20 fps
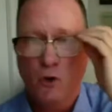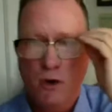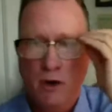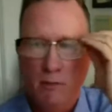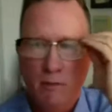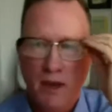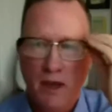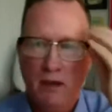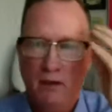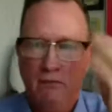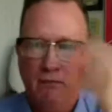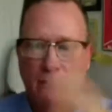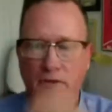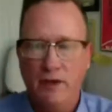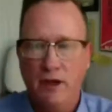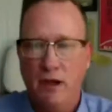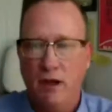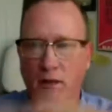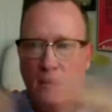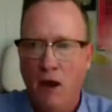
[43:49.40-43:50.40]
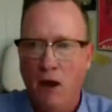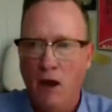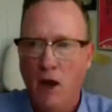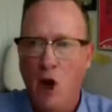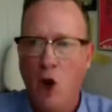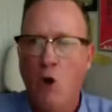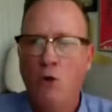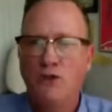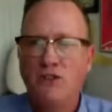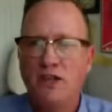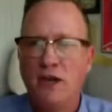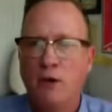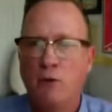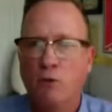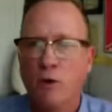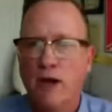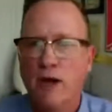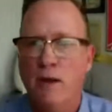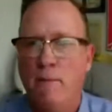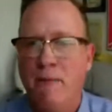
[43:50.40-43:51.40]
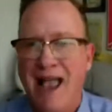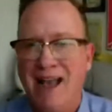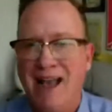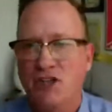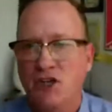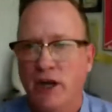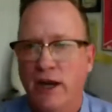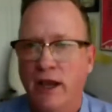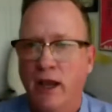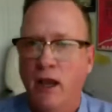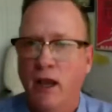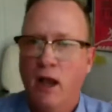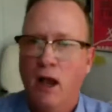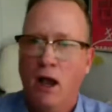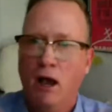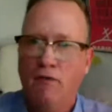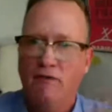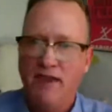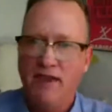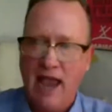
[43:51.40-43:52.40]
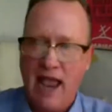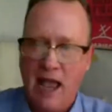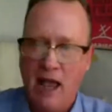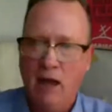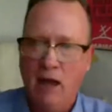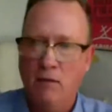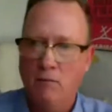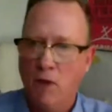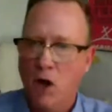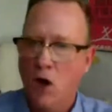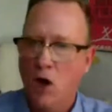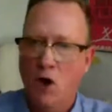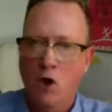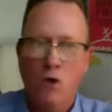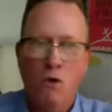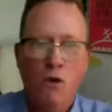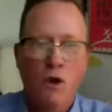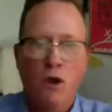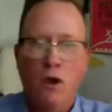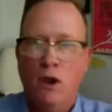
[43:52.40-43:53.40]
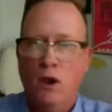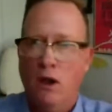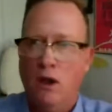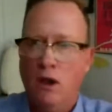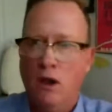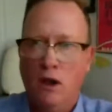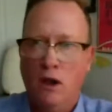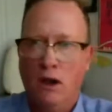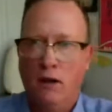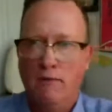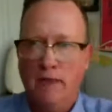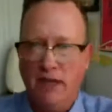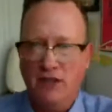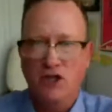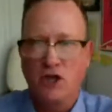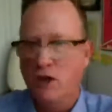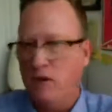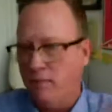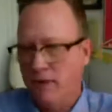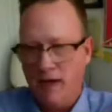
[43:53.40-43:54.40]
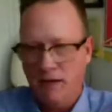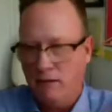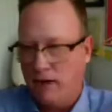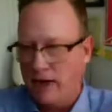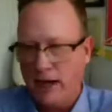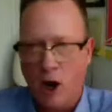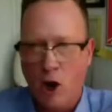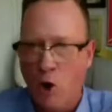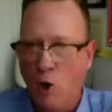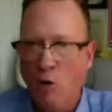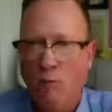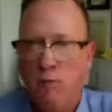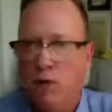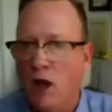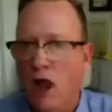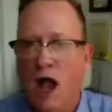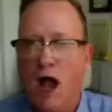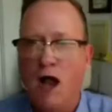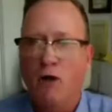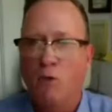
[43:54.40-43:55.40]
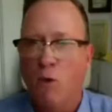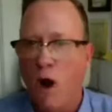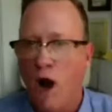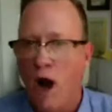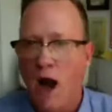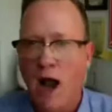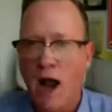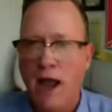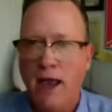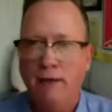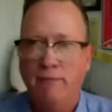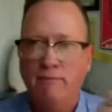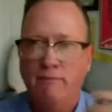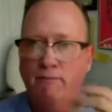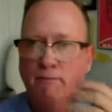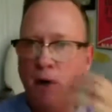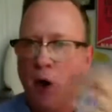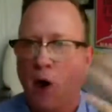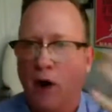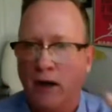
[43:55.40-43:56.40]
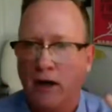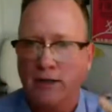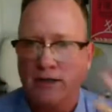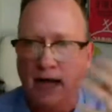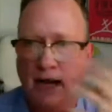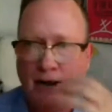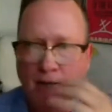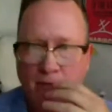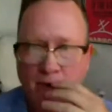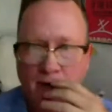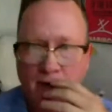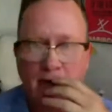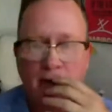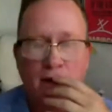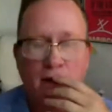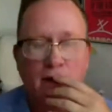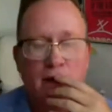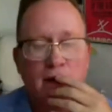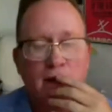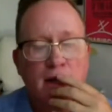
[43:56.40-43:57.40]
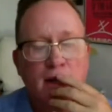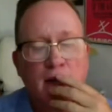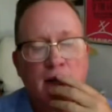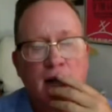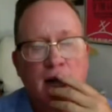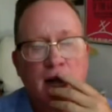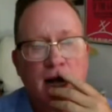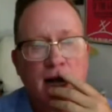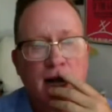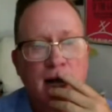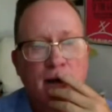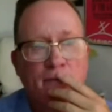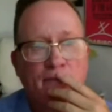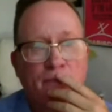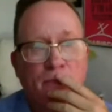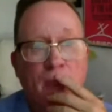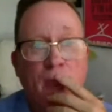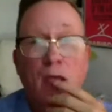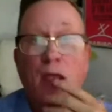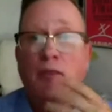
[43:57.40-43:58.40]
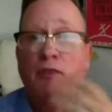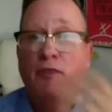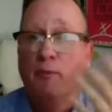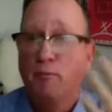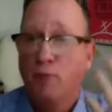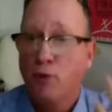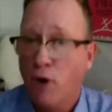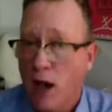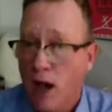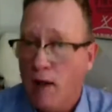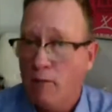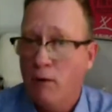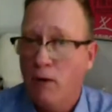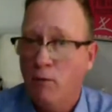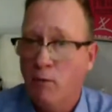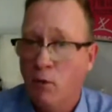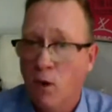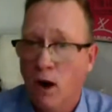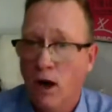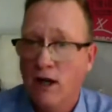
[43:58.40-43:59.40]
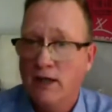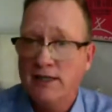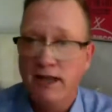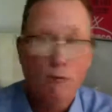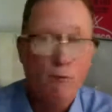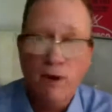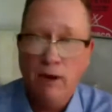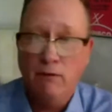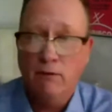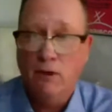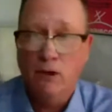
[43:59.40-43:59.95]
going to be a, a, a wholesale reimagining of the Alamo. Uh, it's going to be like a whole block wide park type deal. Um, the problem was, and we,